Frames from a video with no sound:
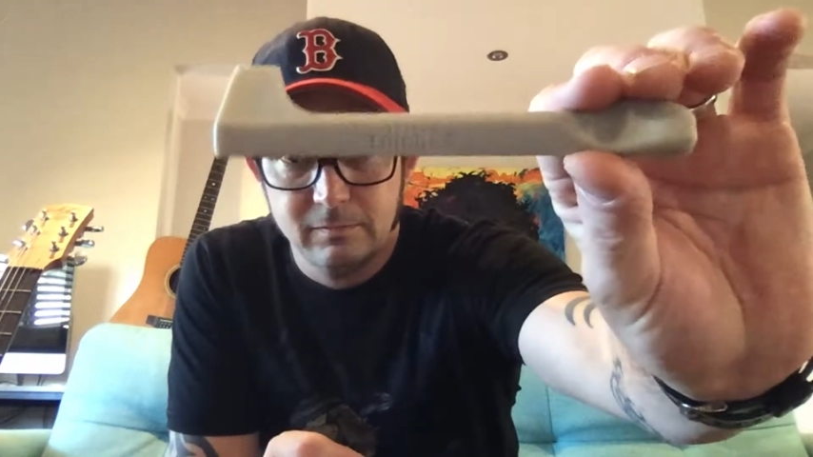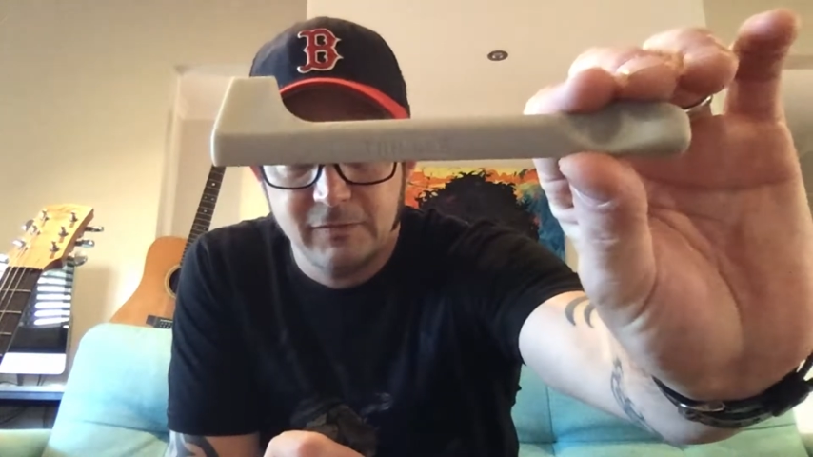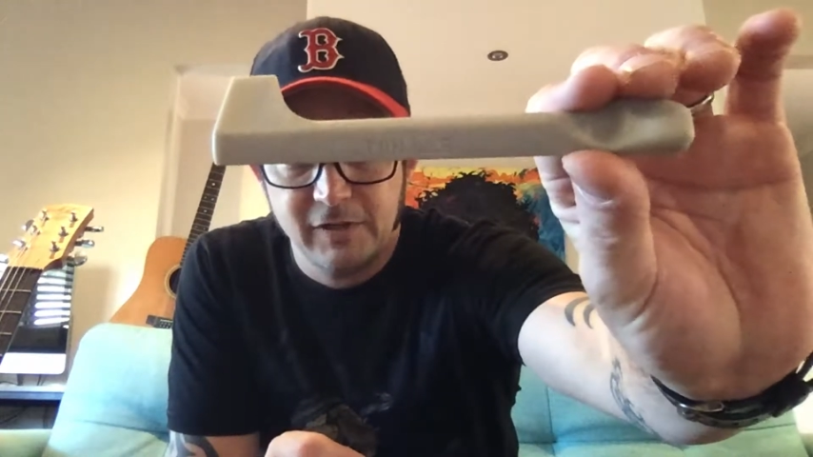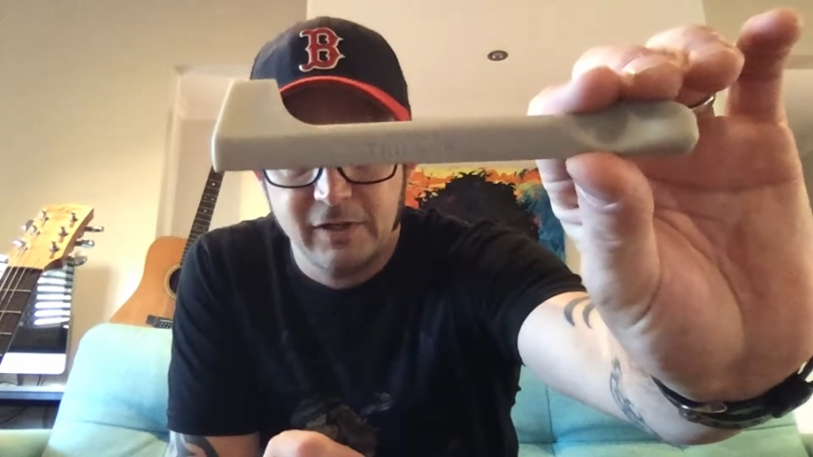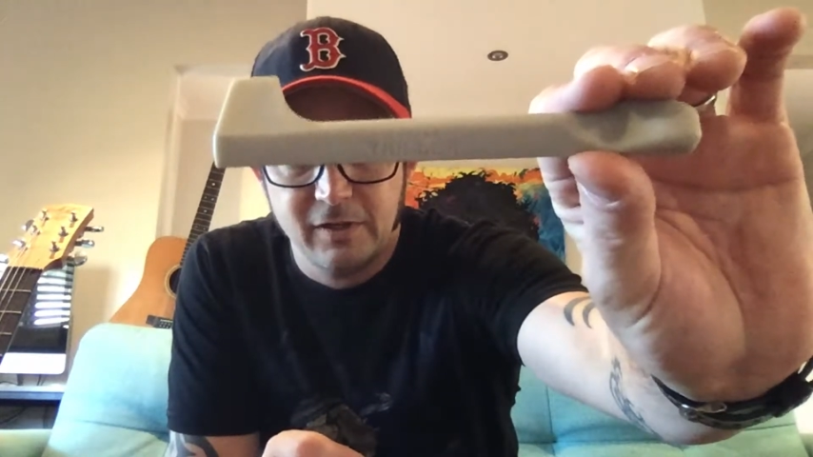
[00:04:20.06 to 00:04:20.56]

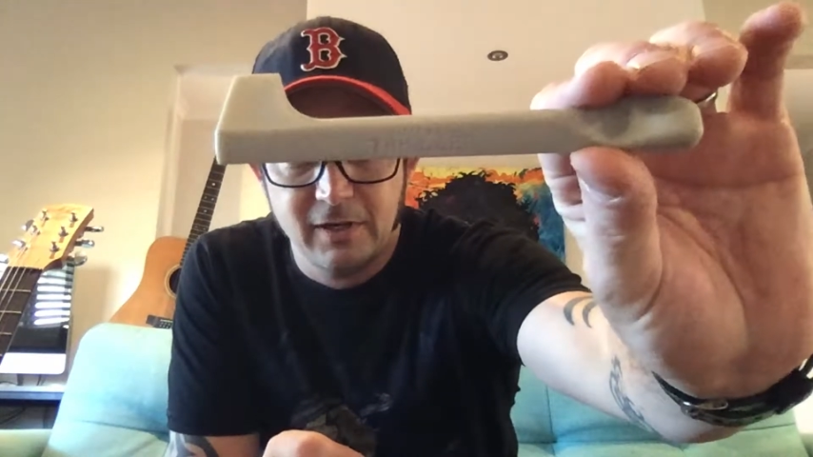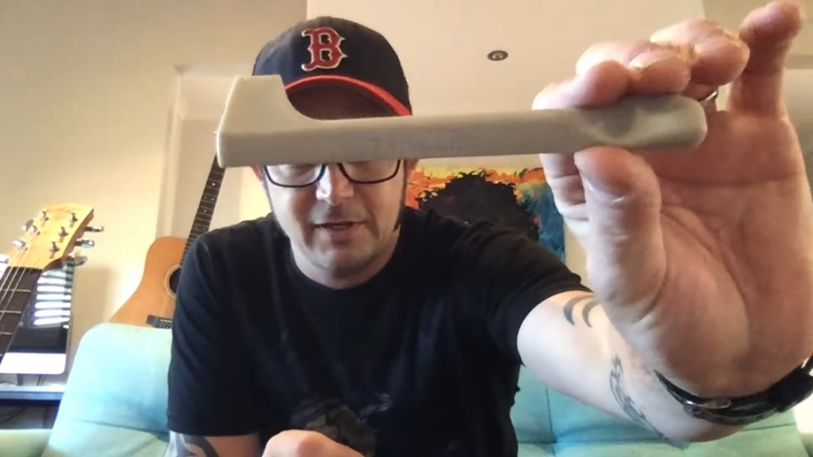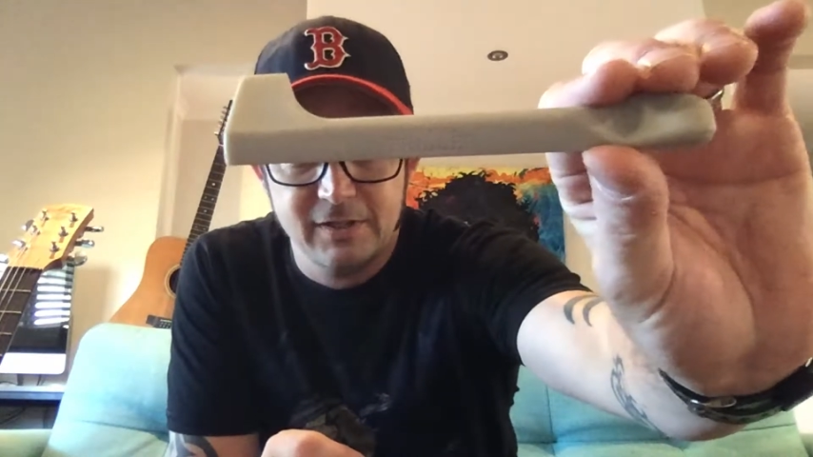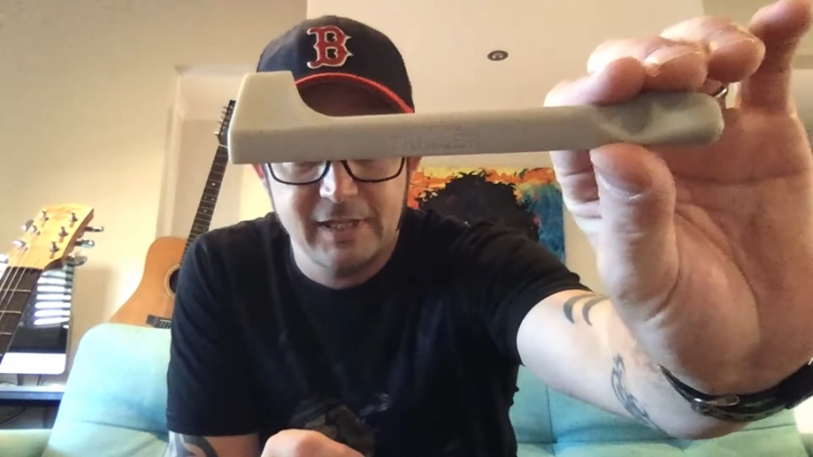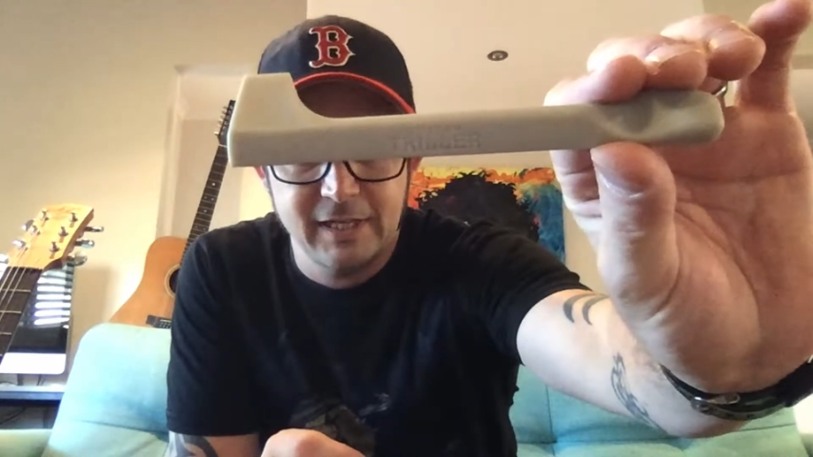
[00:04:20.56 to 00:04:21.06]
can kind of
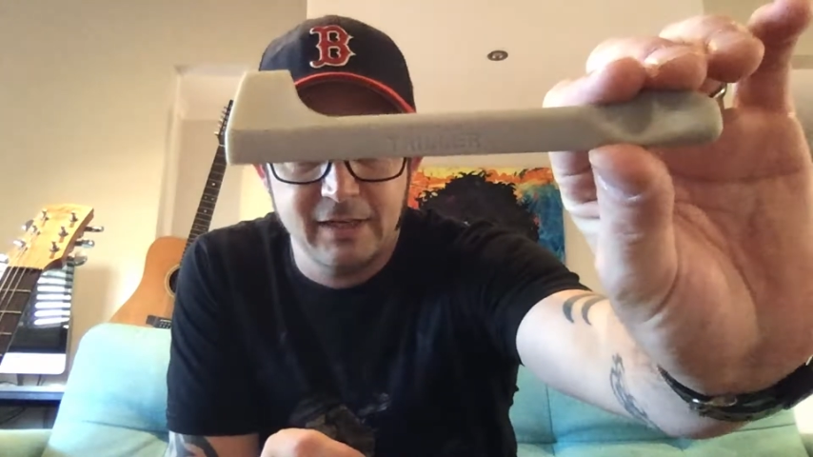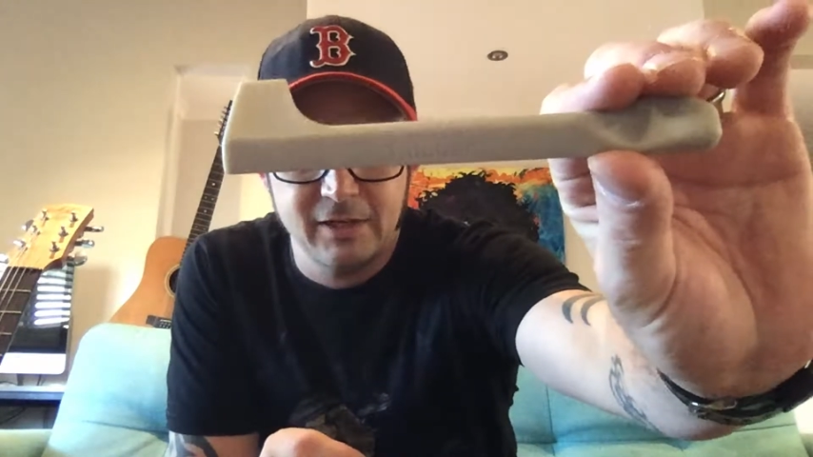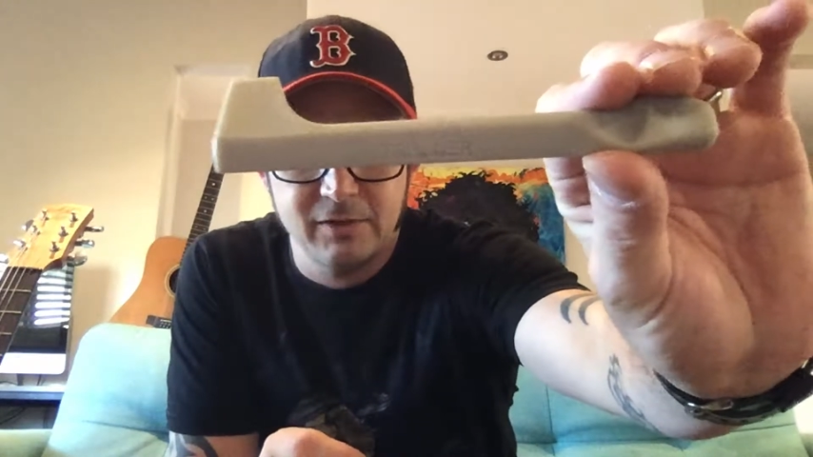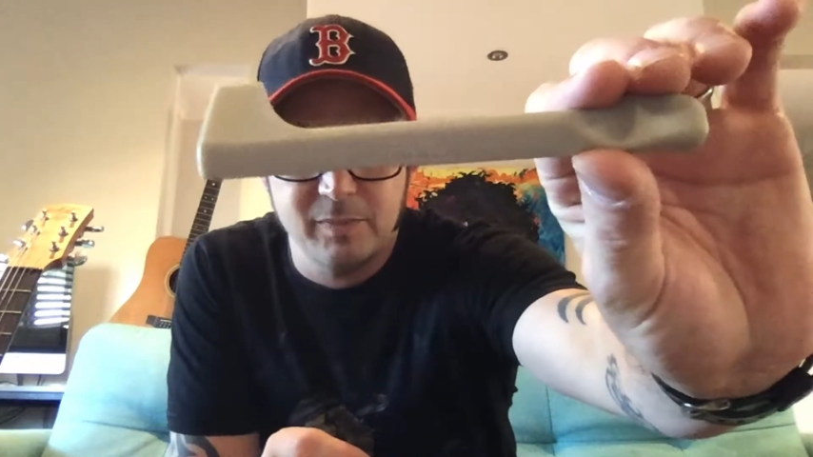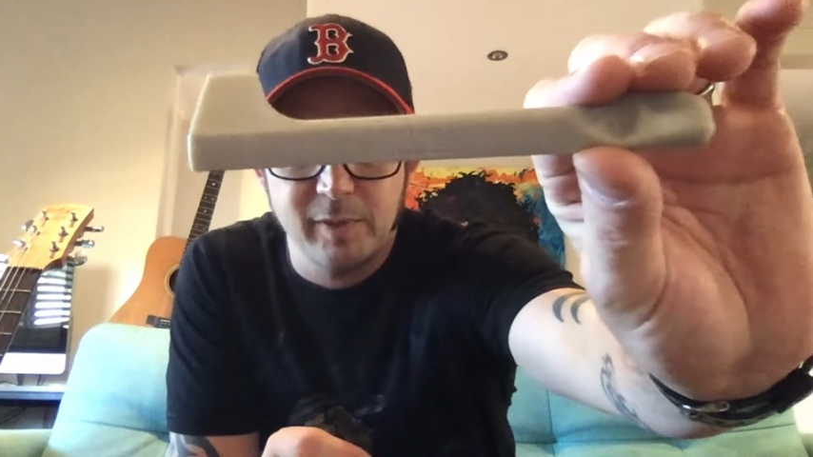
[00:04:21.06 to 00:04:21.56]
see that. I know
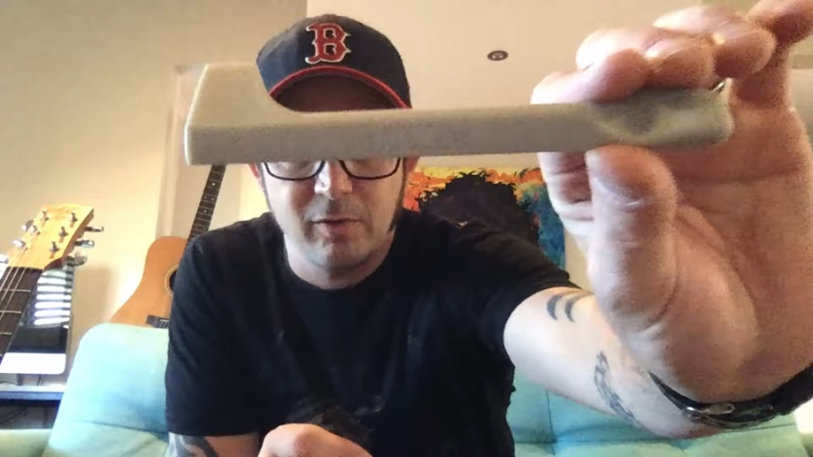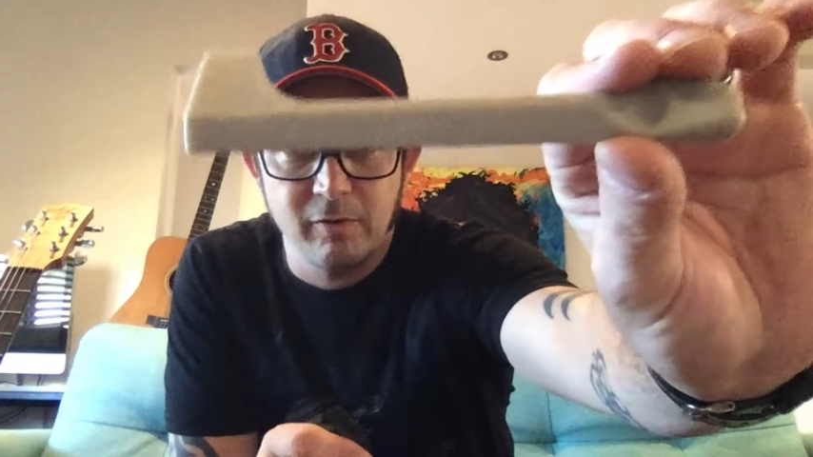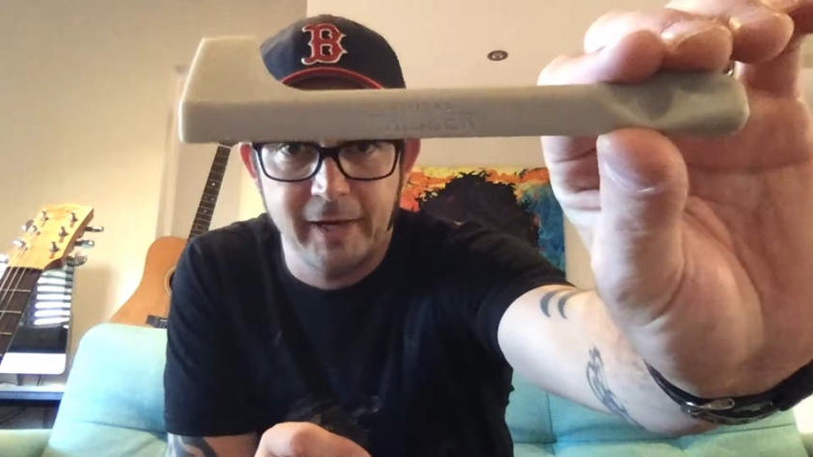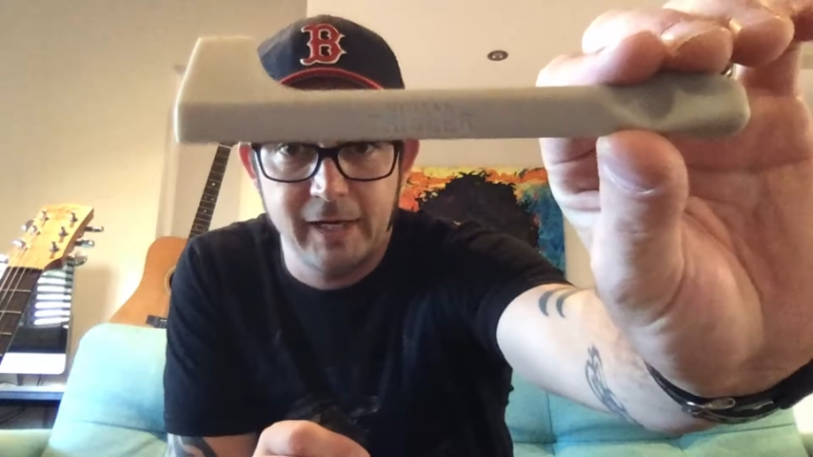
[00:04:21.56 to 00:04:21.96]
it's a bit grainy.